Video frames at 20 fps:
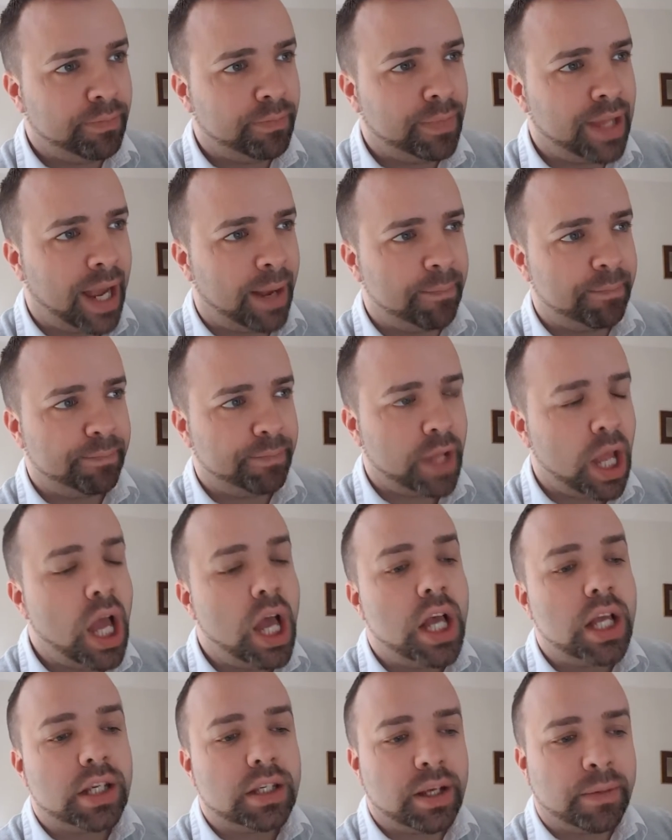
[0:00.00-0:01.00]
Now,
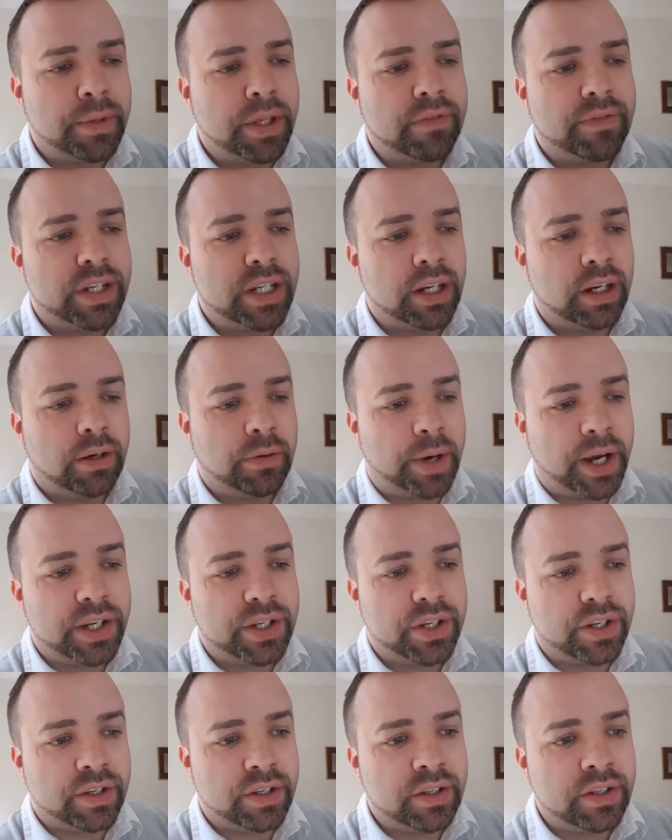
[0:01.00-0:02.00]
some of the written
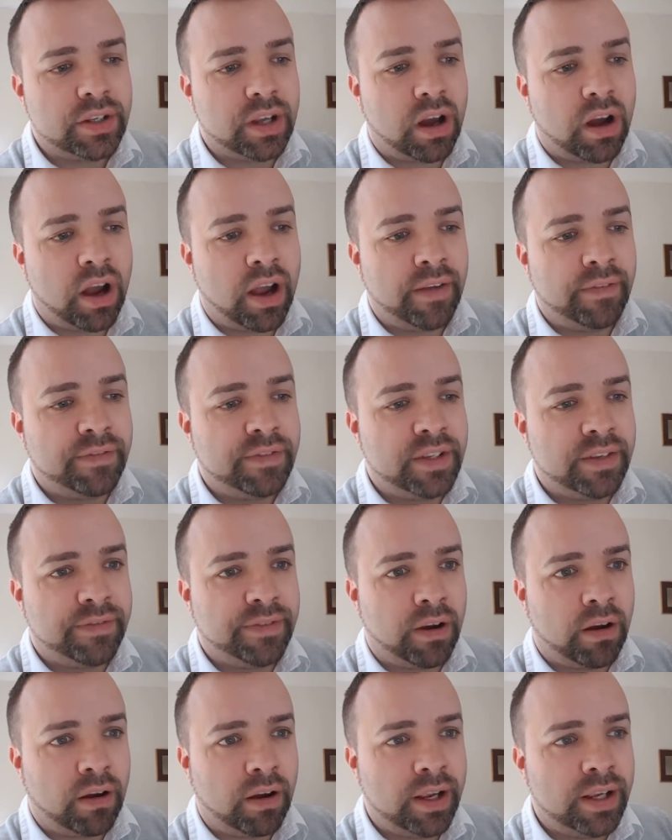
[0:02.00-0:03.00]
questions I've
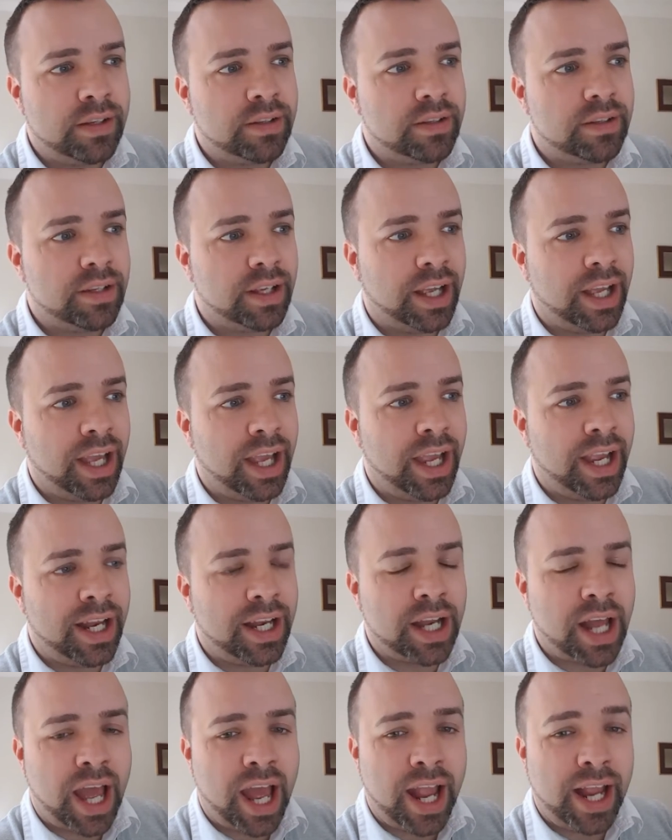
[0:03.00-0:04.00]
devised
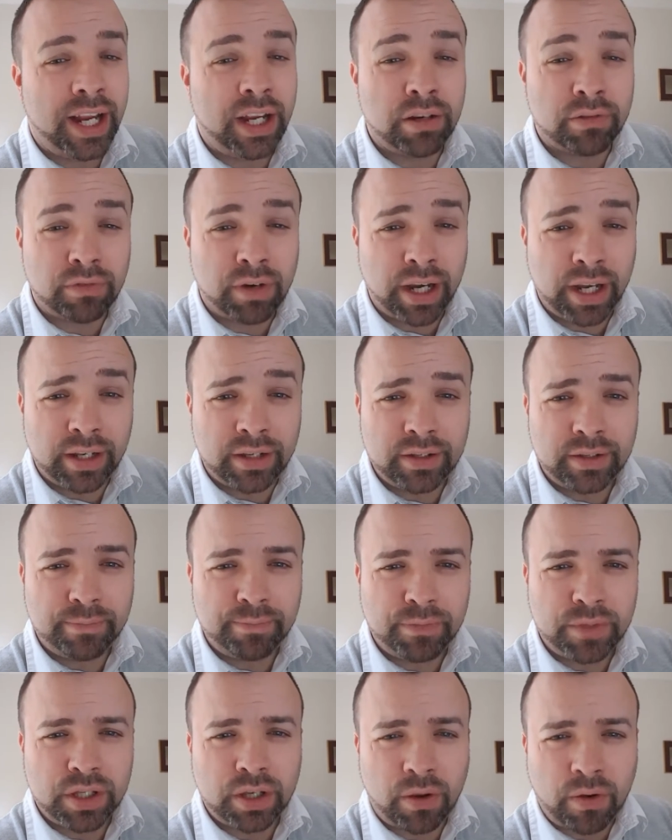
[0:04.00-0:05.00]
in a grid.
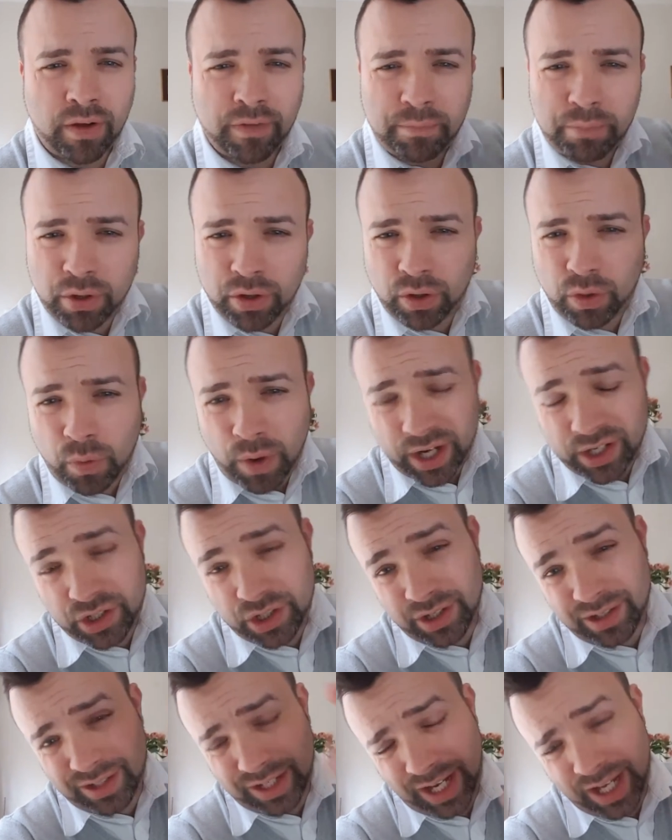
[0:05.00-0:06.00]
So I've put
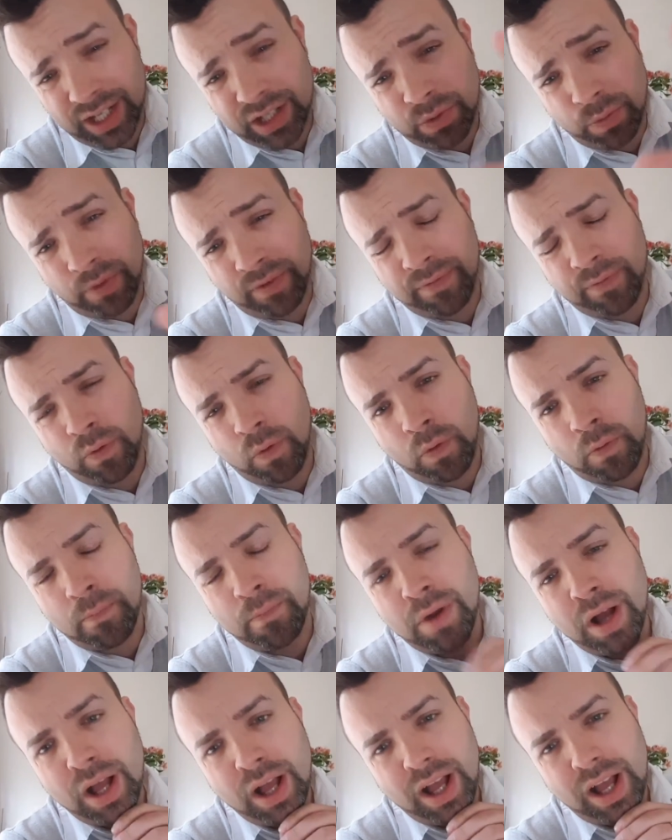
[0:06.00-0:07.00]
questions into a
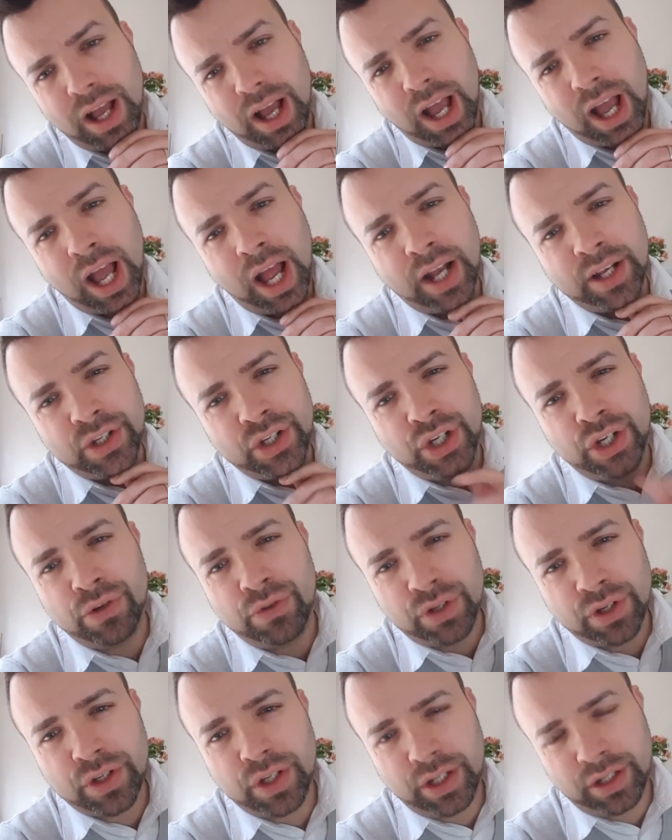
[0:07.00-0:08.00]
form and you
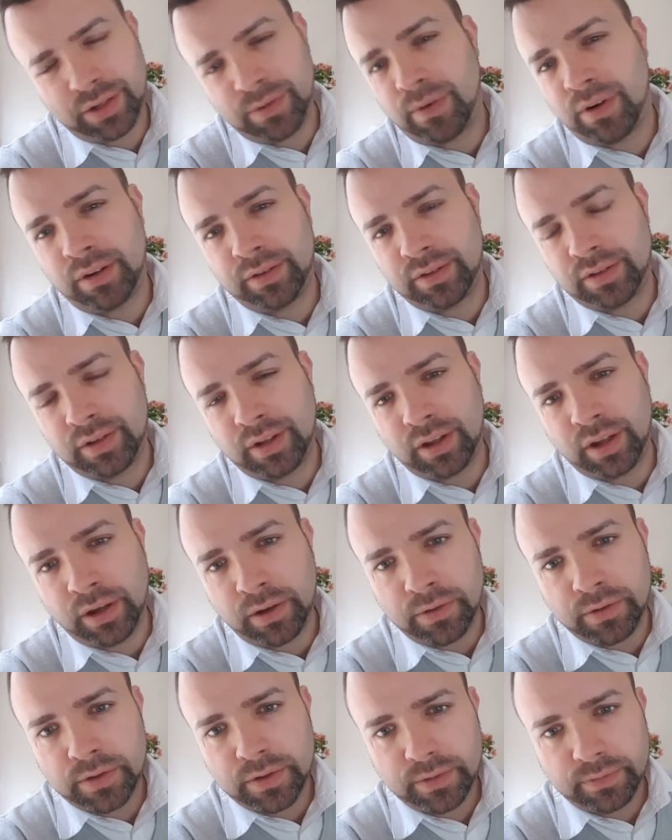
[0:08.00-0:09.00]
just need to answer
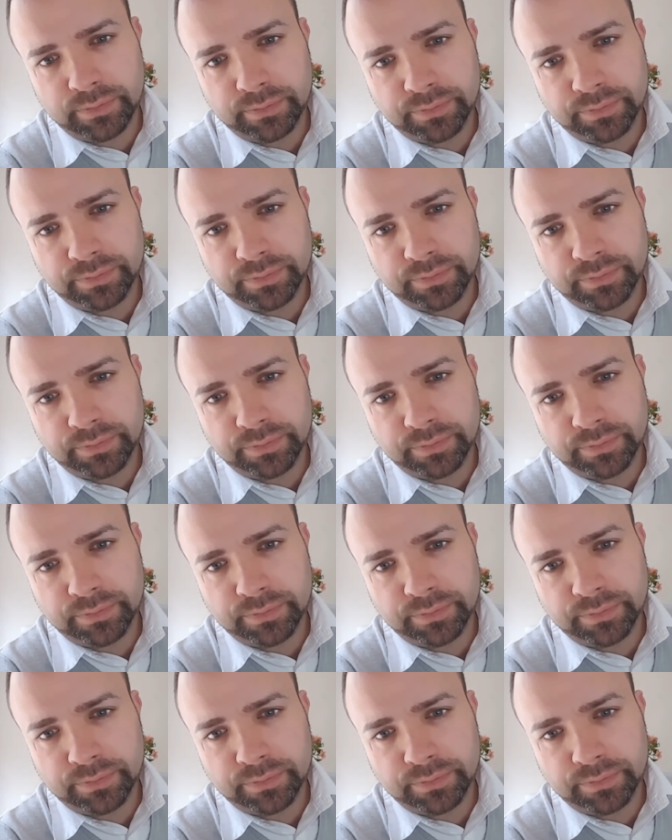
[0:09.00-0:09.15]
those.